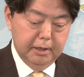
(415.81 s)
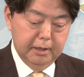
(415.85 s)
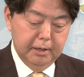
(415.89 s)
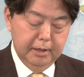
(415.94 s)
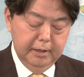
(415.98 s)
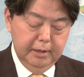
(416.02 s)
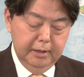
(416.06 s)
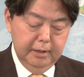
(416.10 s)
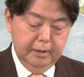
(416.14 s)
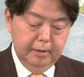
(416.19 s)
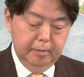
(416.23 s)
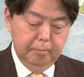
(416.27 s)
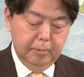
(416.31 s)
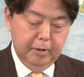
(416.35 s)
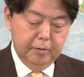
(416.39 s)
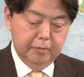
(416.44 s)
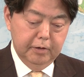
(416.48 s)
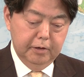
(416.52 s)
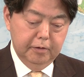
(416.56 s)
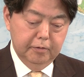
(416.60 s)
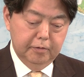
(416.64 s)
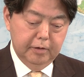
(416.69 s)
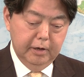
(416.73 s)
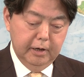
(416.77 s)
forces
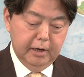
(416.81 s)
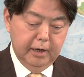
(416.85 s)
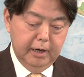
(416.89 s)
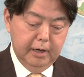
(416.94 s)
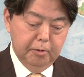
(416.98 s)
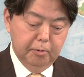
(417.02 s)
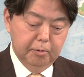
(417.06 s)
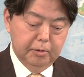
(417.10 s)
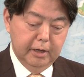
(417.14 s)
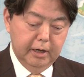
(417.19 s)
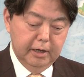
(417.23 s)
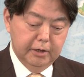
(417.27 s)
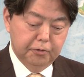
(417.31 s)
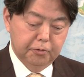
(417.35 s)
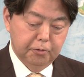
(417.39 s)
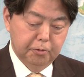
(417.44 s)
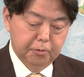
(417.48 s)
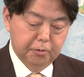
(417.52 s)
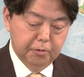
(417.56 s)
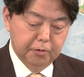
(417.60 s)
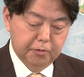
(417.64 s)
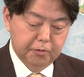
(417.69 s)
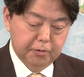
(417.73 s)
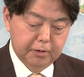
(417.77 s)
and as well as the
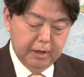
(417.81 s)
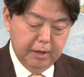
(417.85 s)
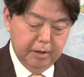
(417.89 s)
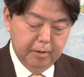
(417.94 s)
relaxation of